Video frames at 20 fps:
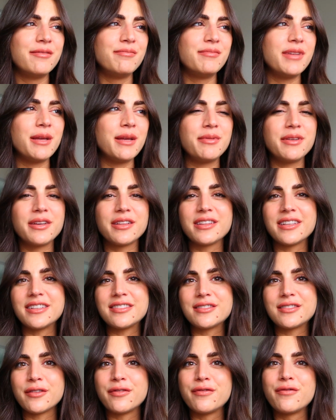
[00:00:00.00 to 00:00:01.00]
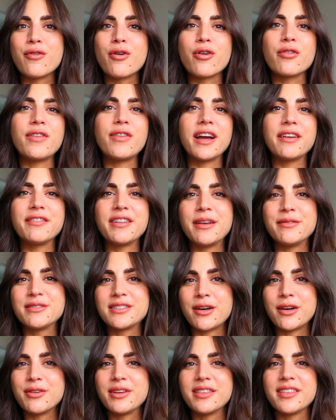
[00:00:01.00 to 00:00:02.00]
maybe a list of 4 or 5
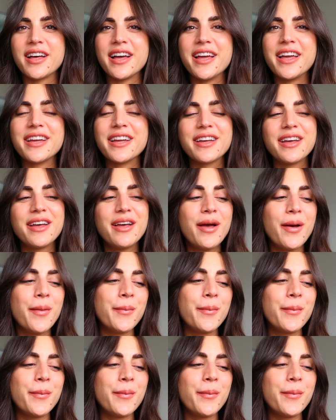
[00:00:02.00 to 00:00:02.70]
names that we like,